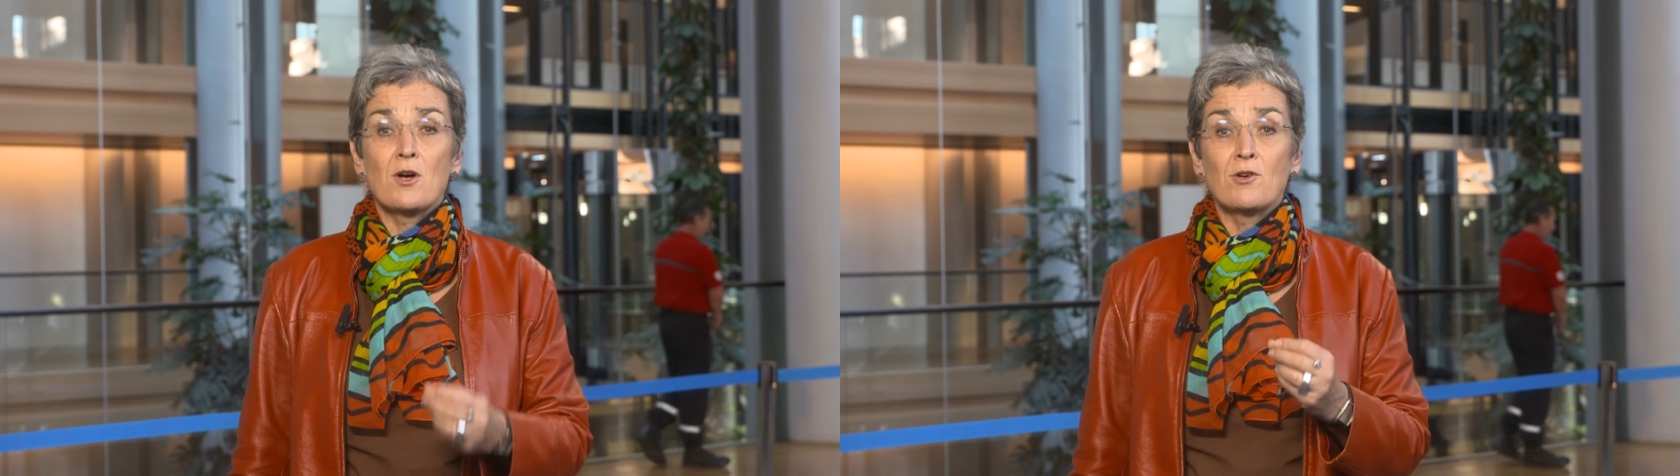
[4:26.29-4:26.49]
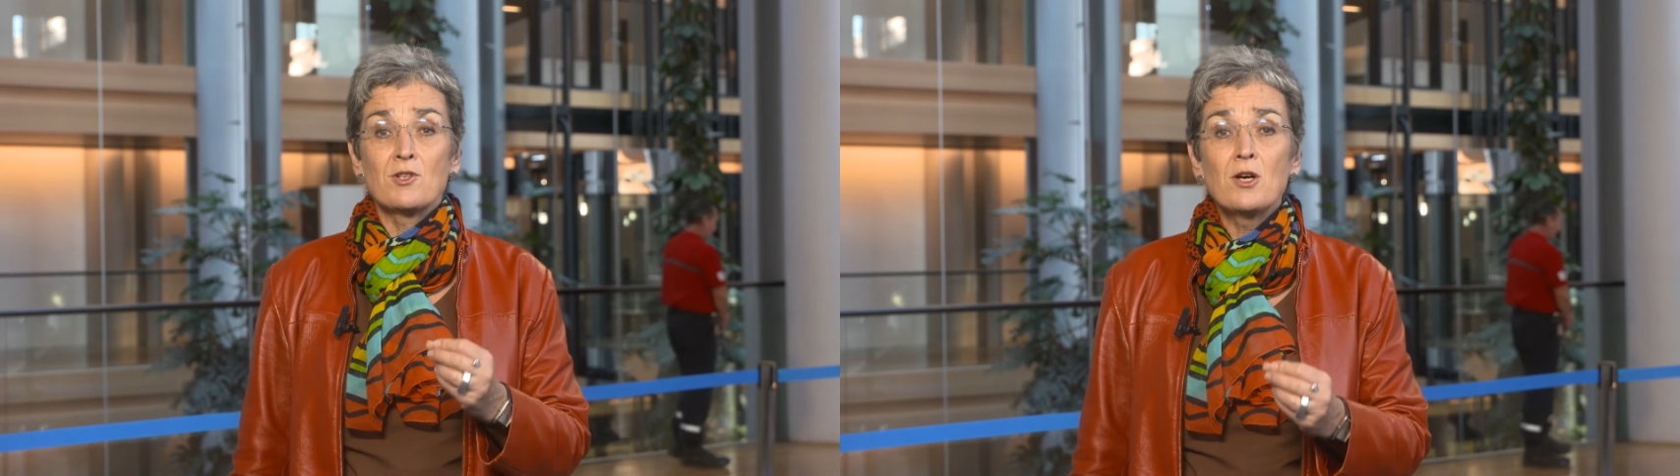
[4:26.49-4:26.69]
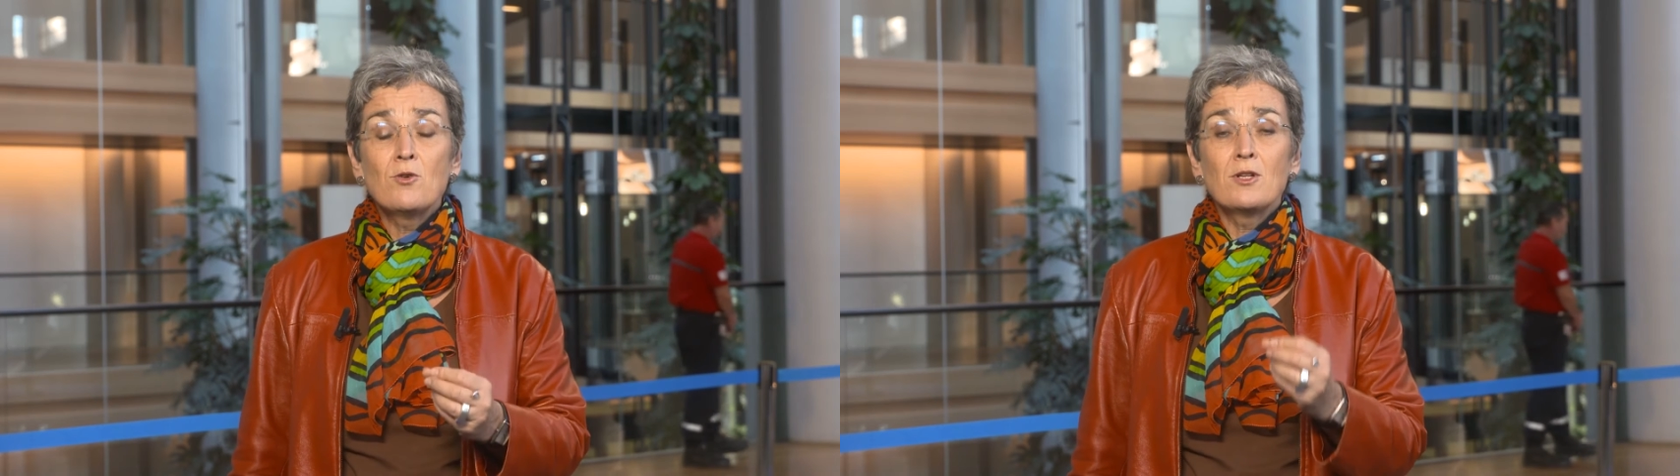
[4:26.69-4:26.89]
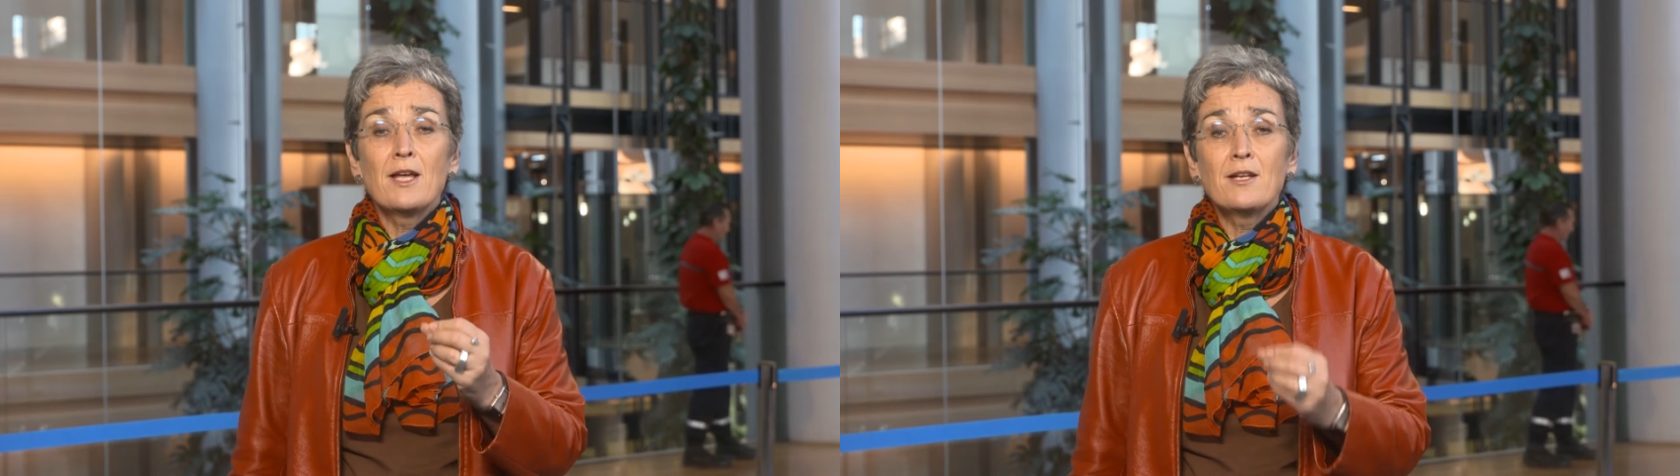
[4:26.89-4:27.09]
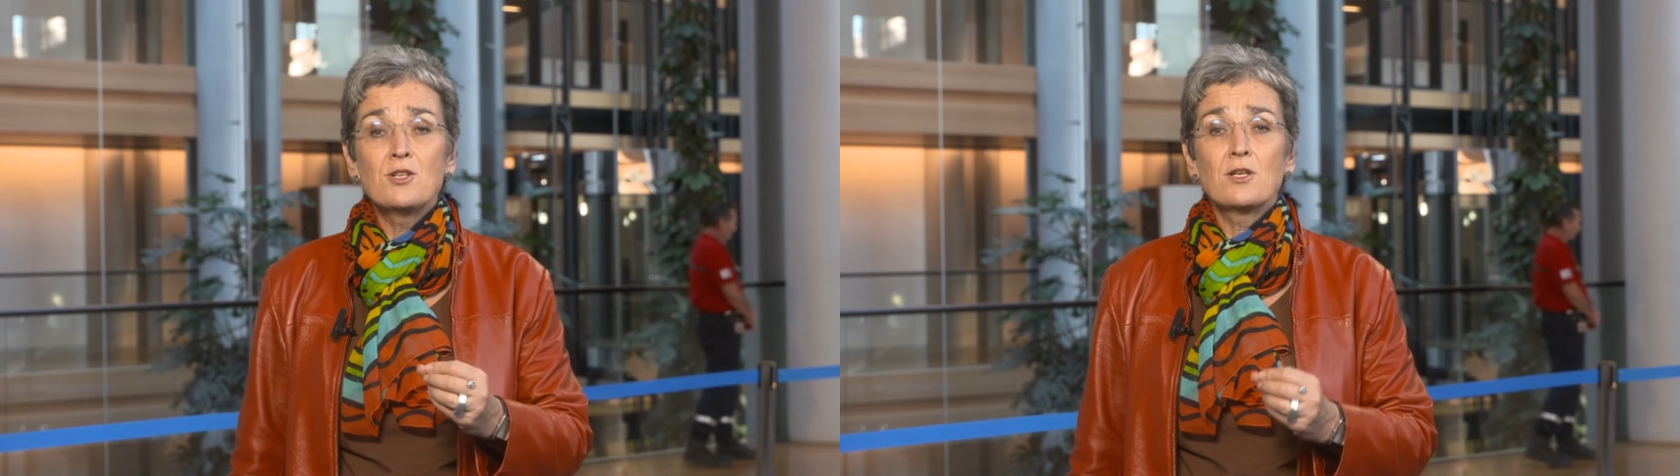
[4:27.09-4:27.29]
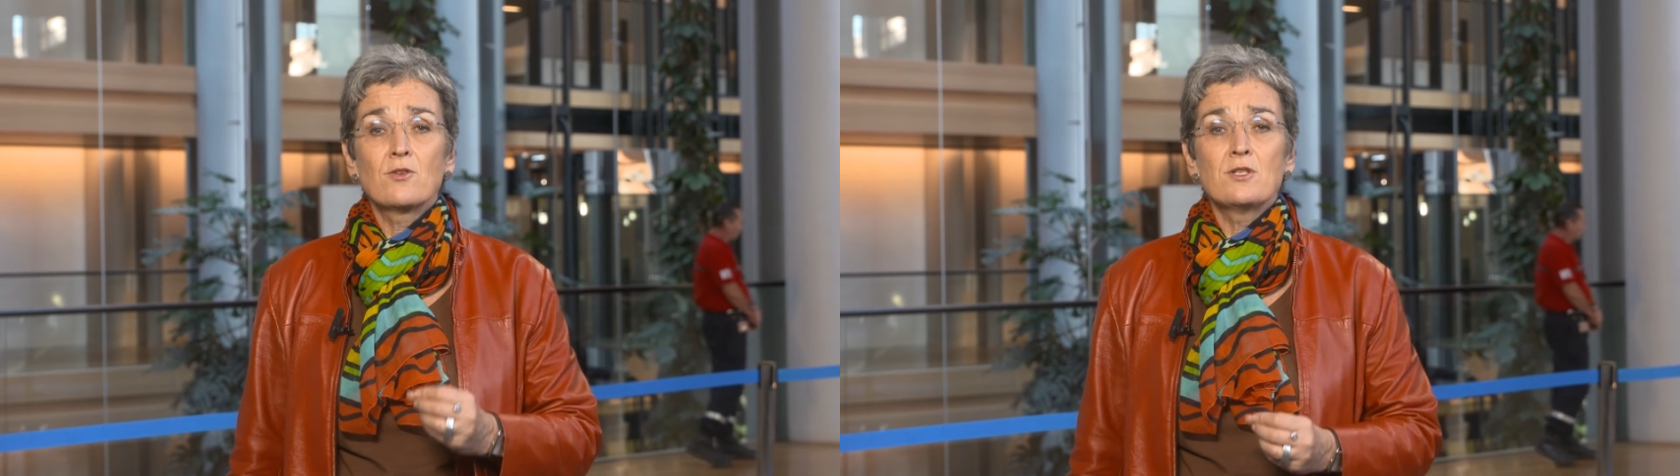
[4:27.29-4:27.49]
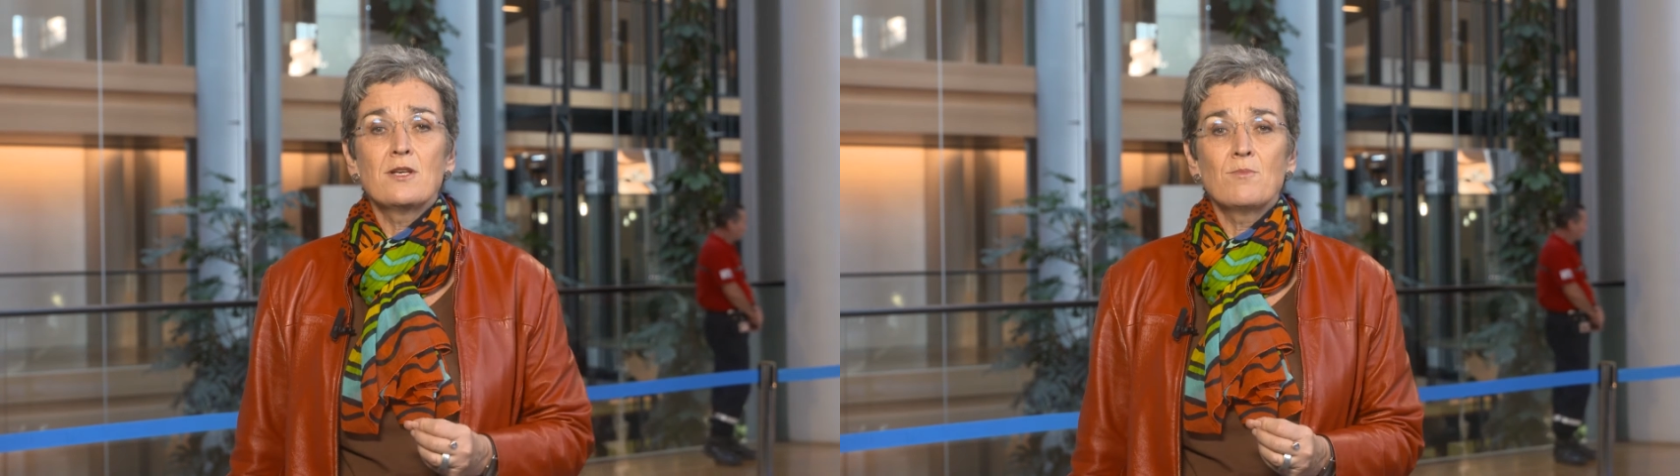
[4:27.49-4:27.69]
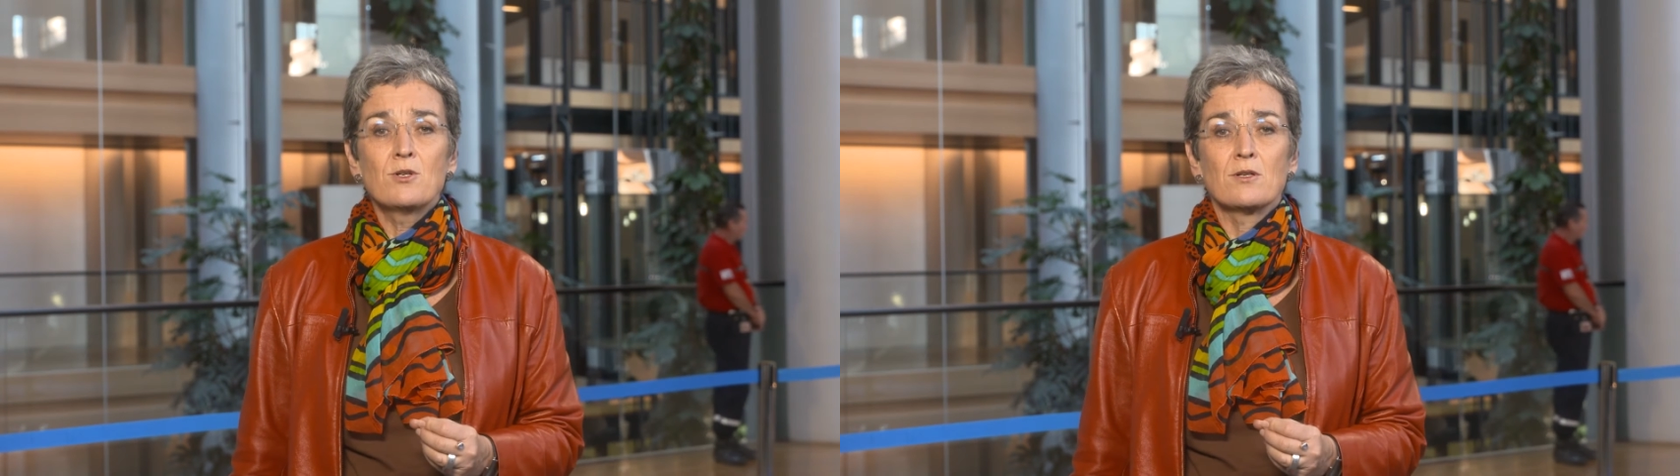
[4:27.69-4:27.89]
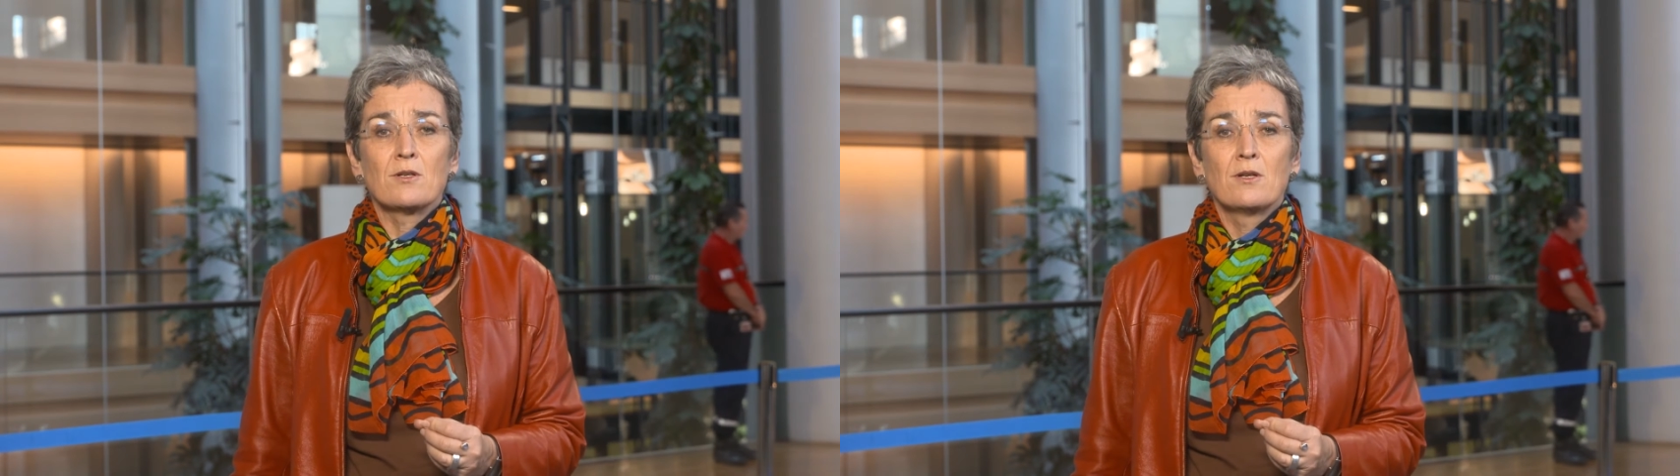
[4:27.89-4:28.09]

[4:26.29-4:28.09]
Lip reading: our total energy consumption.